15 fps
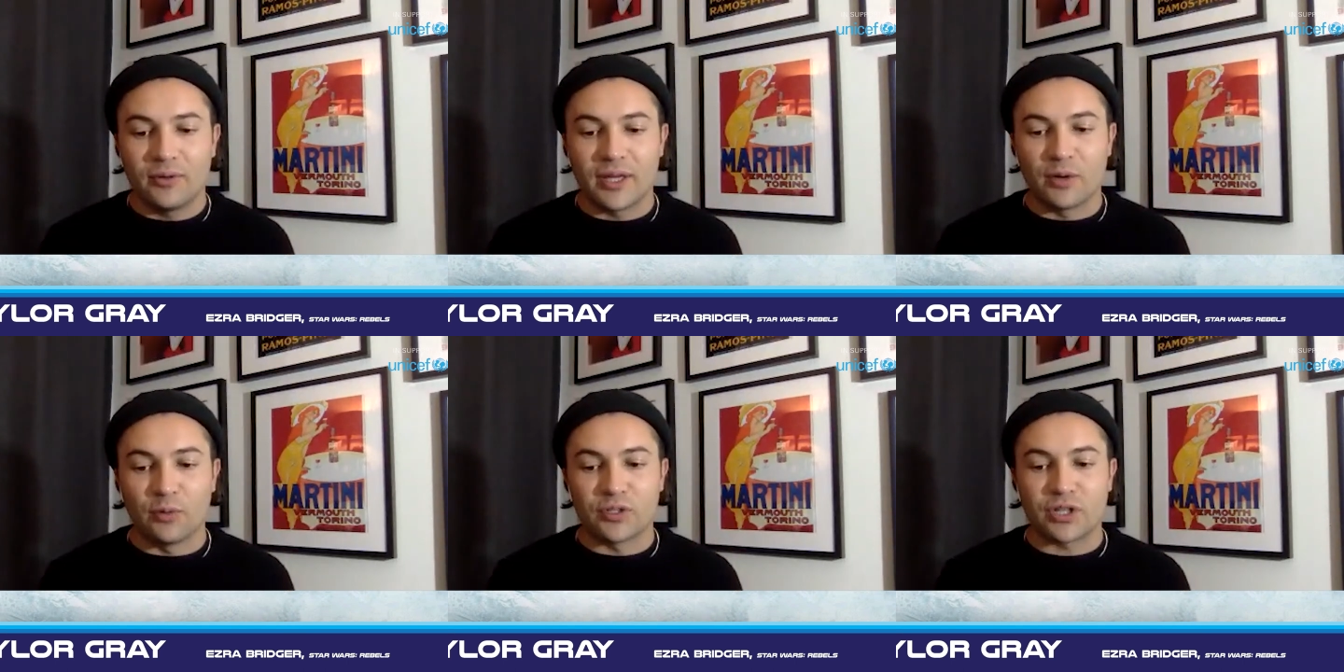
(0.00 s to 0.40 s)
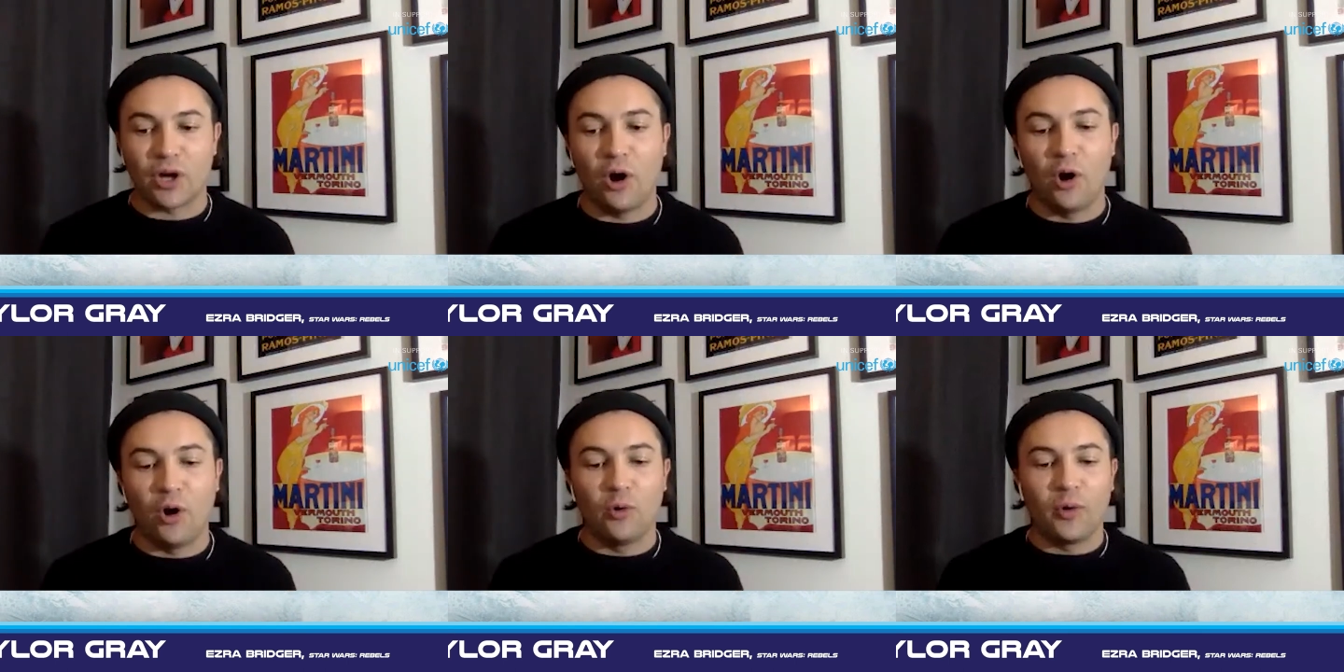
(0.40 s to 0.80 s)
it was
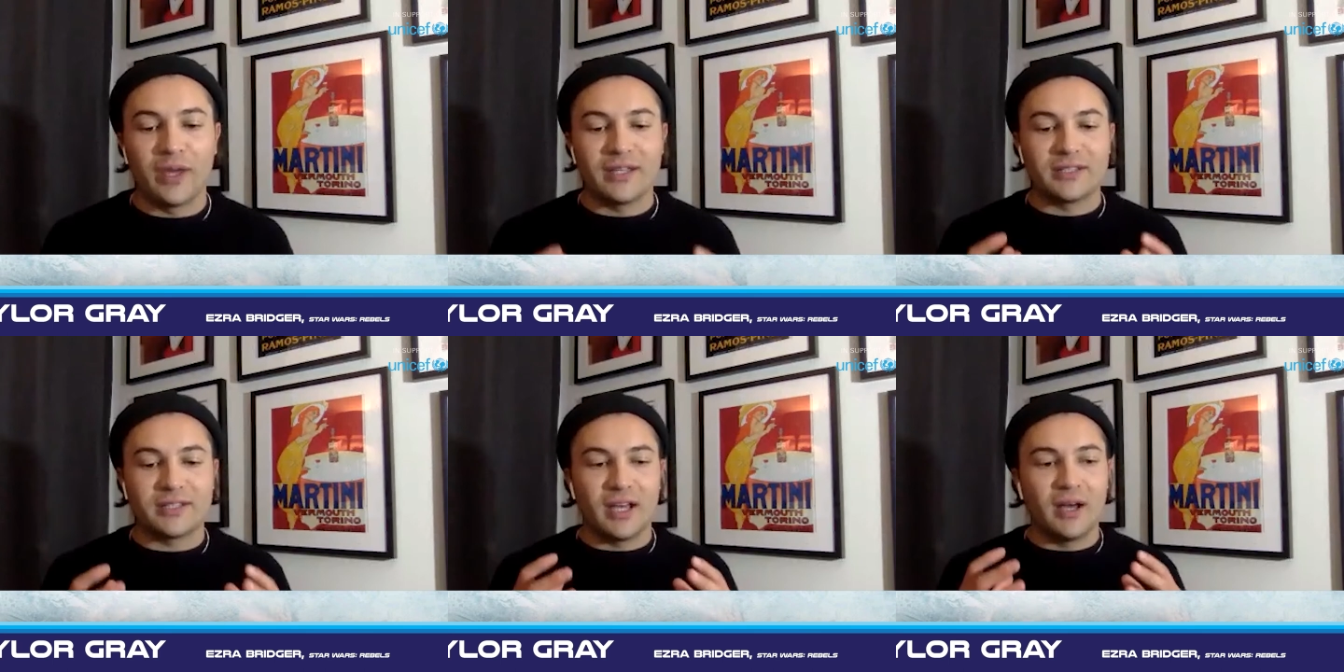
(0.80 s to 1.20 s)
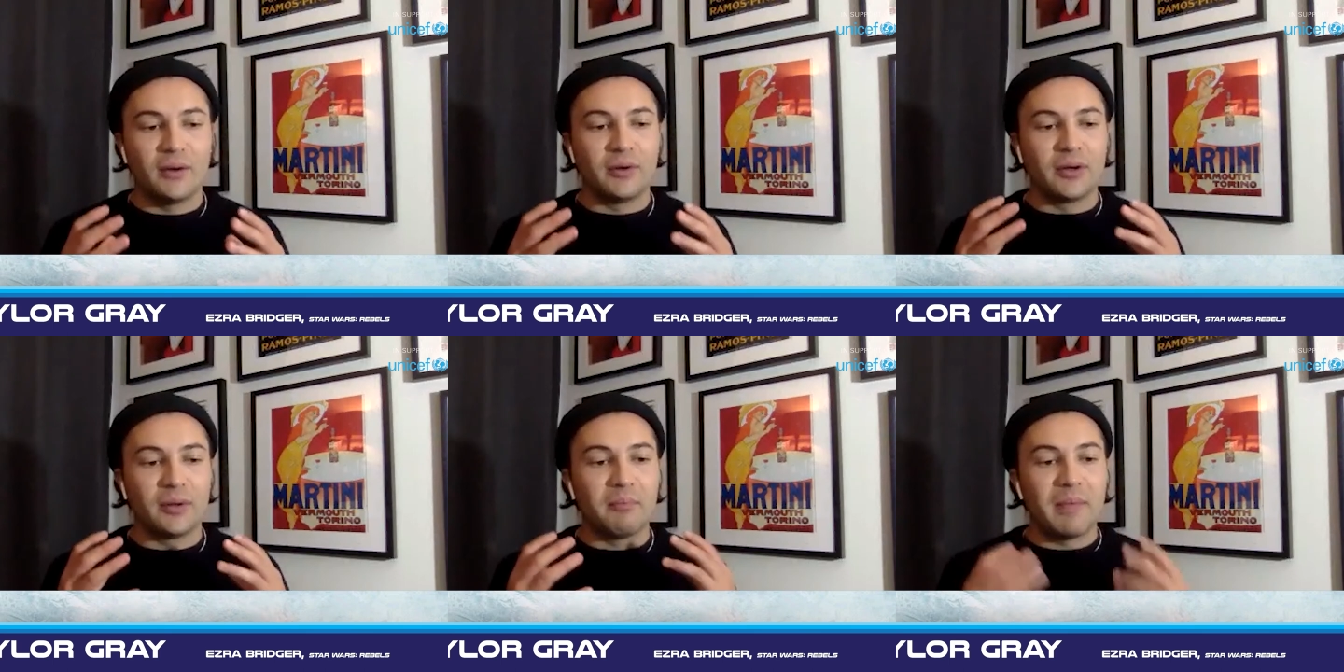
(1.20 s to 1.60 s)
always
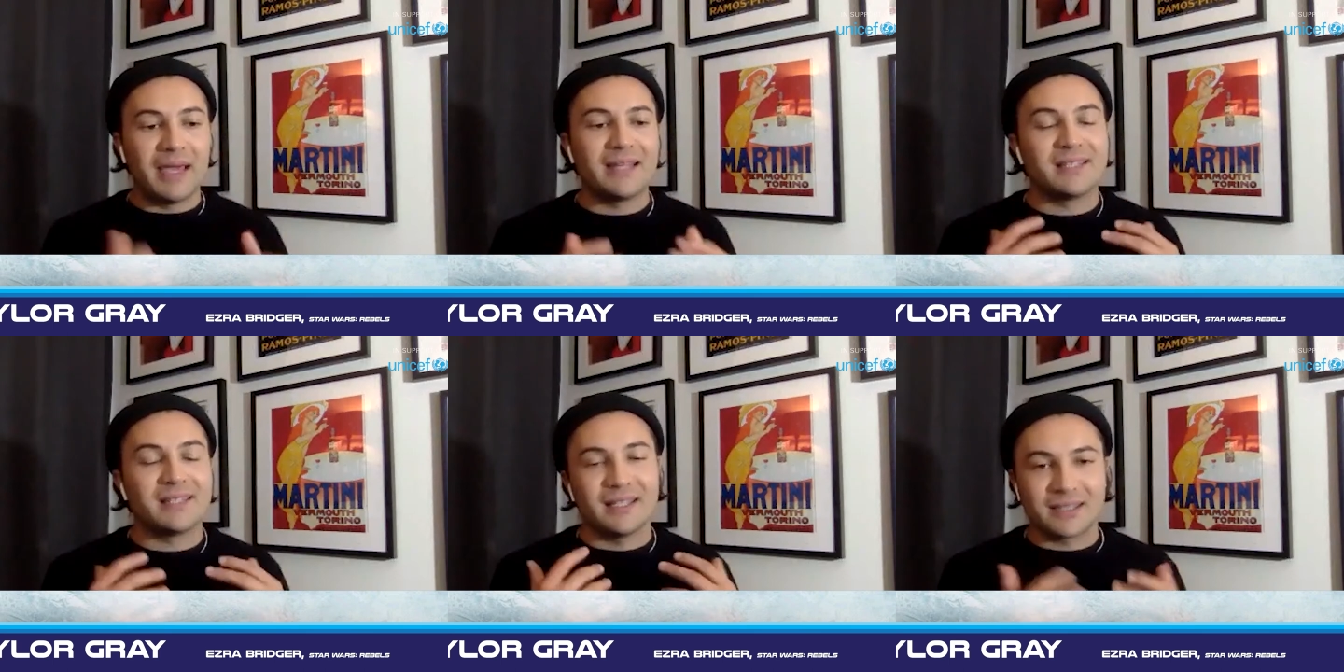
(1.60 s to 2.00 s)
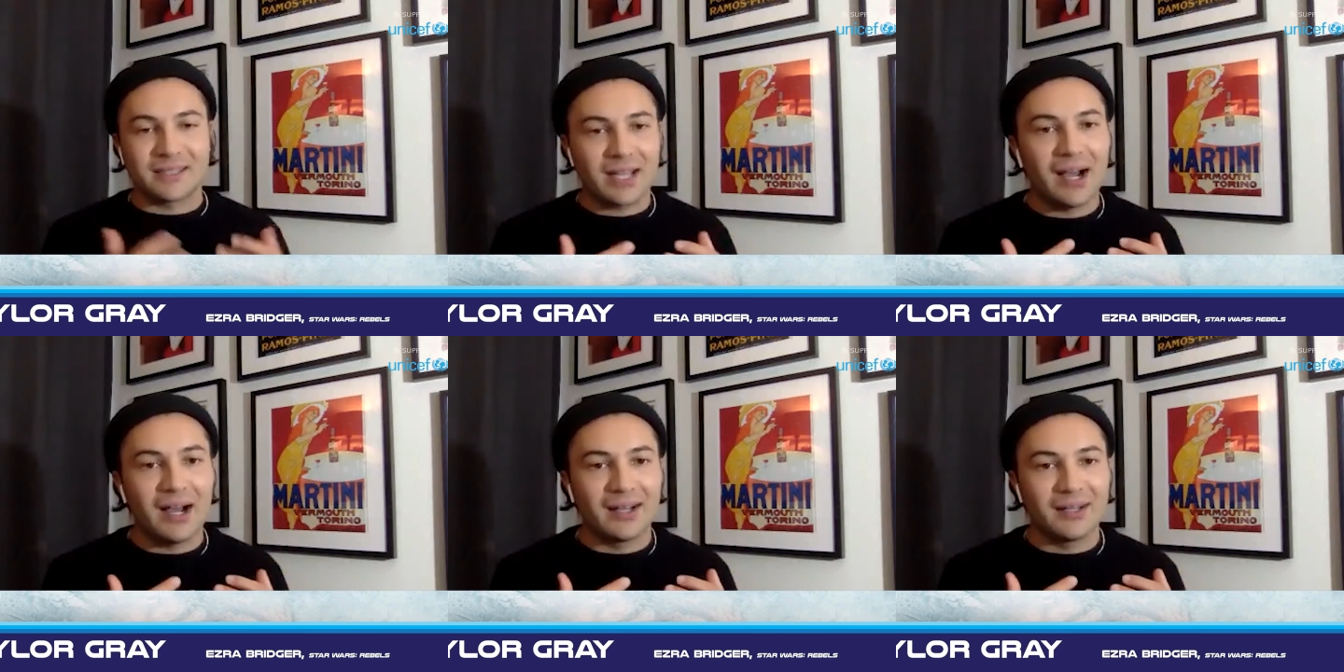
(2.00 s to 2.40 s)
an amazing
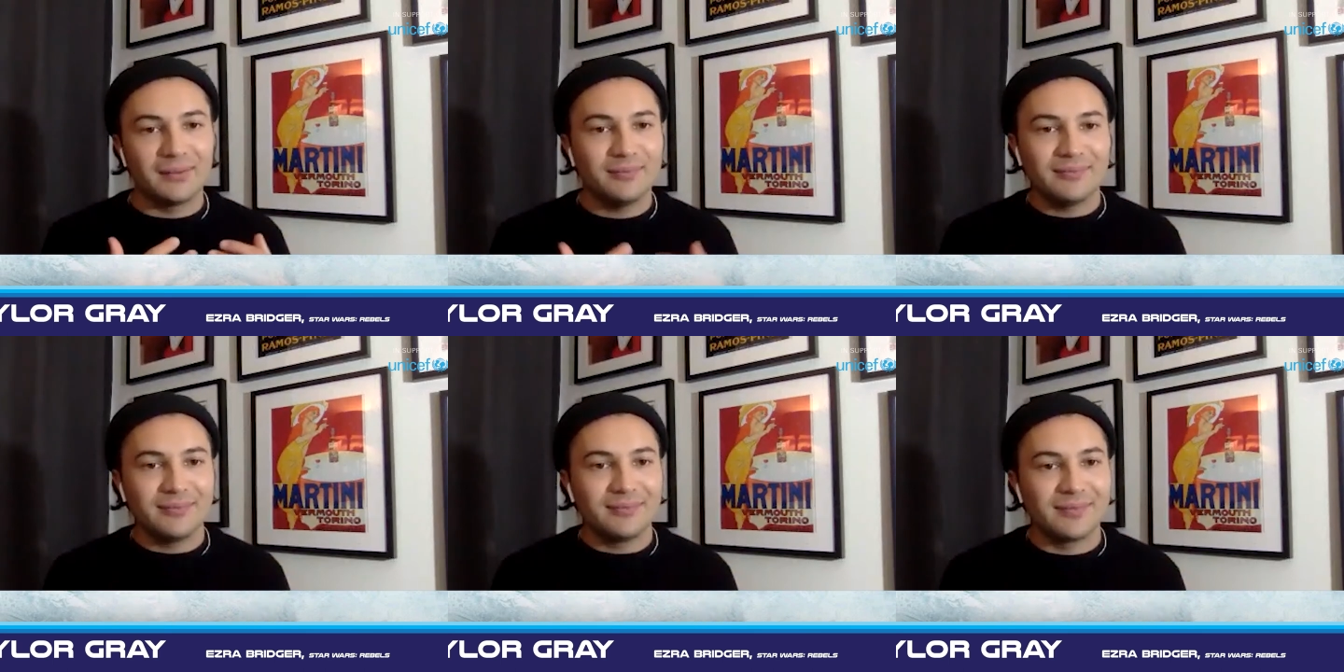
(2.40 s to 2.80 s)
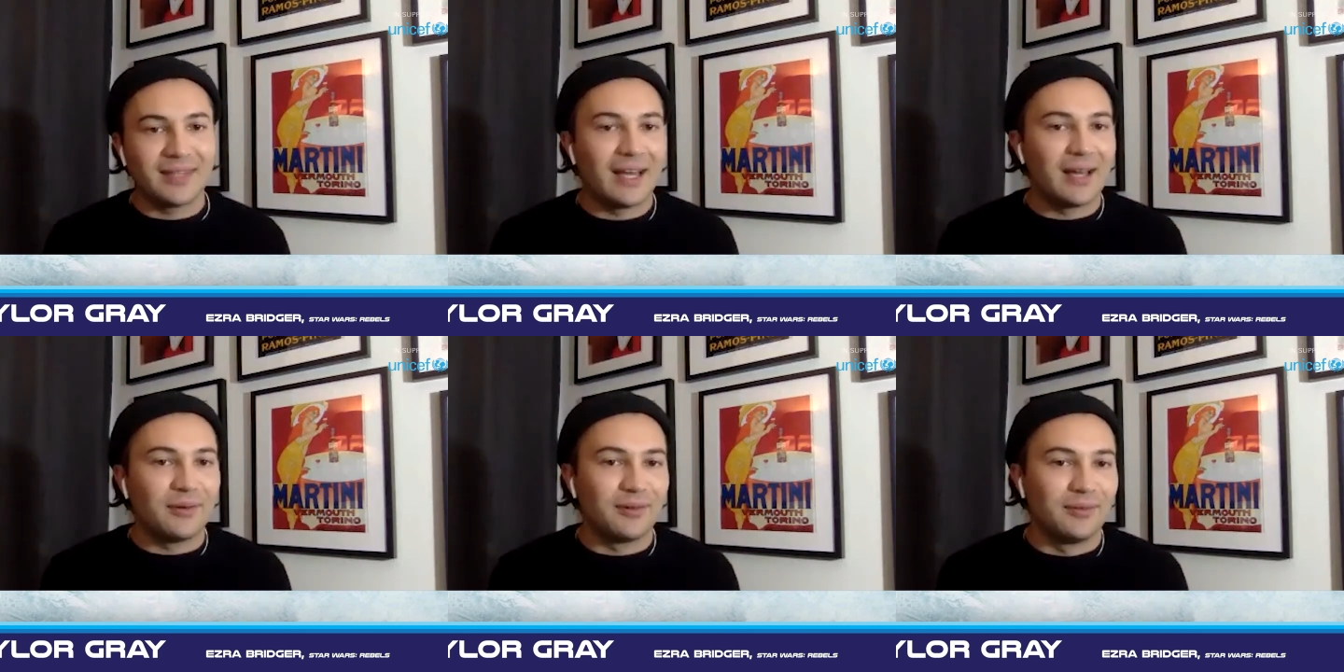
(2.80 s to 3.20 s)
time
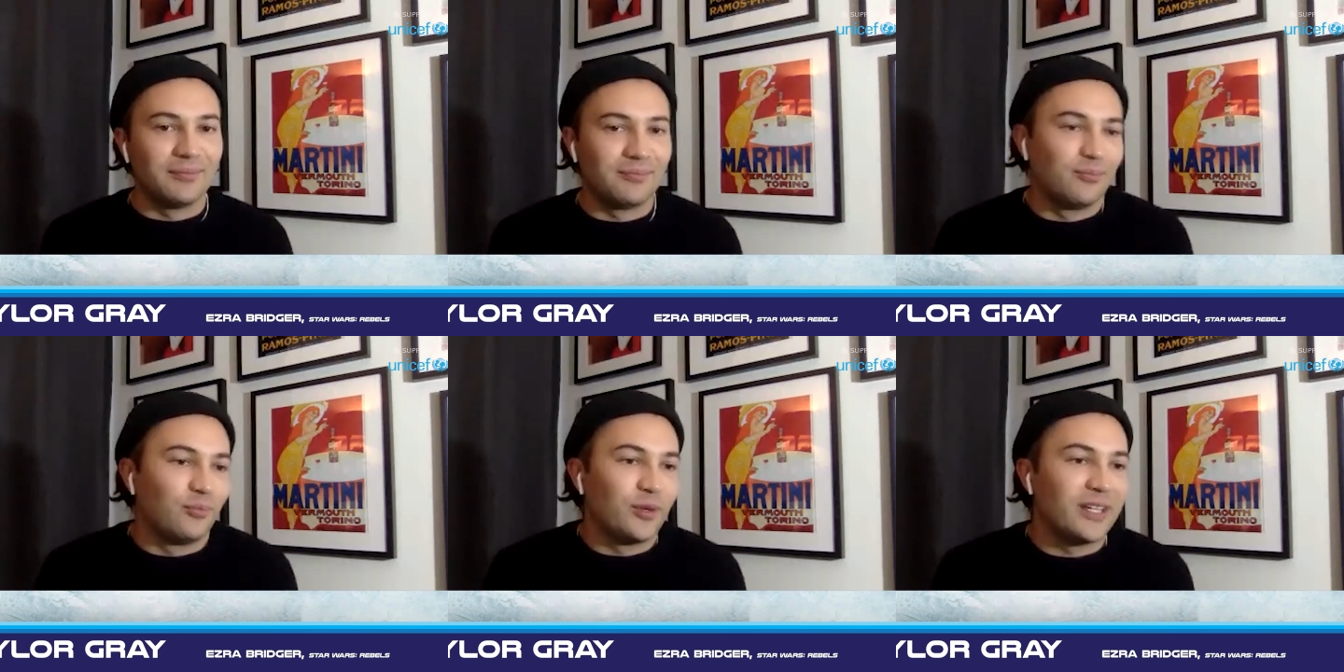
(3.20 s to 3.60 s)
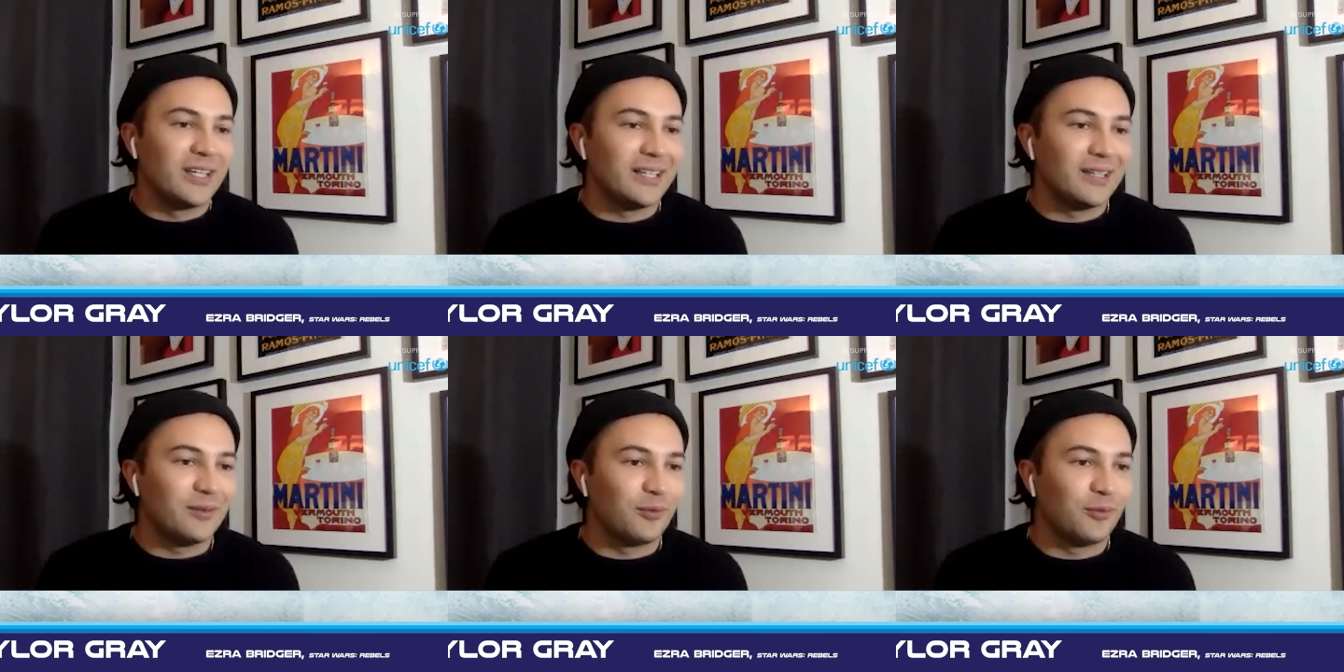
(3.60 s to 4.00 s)
that
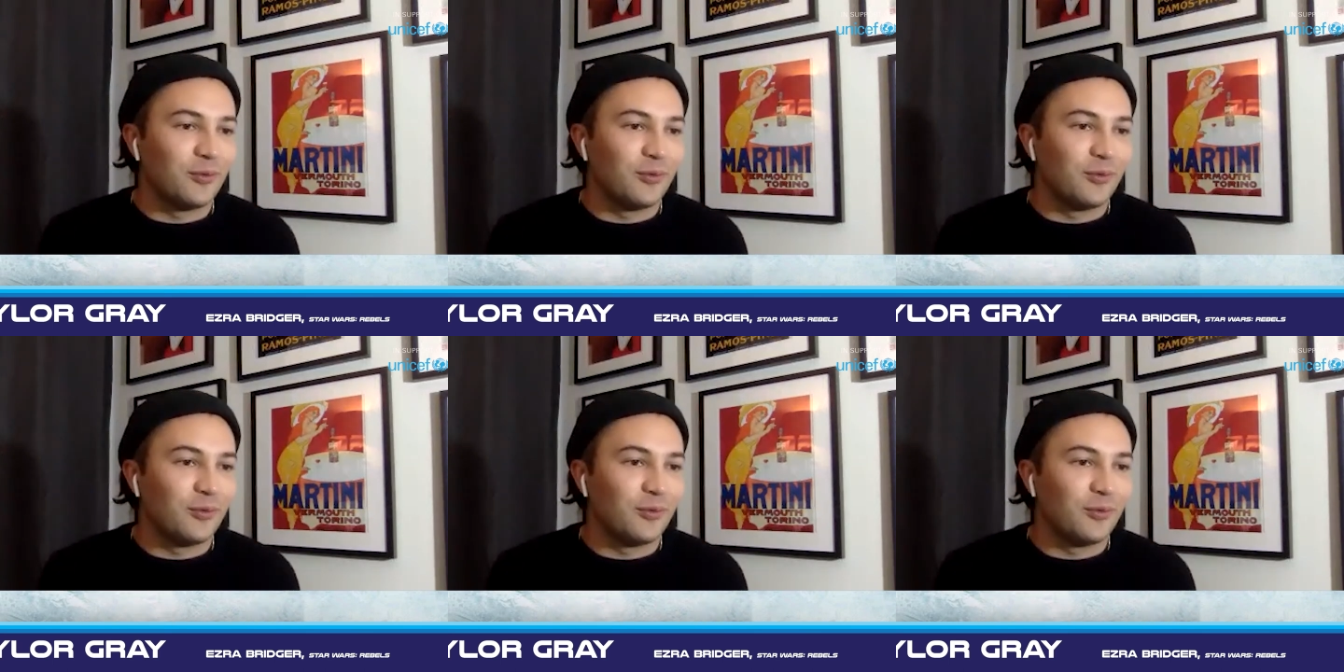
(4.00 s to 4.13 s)
we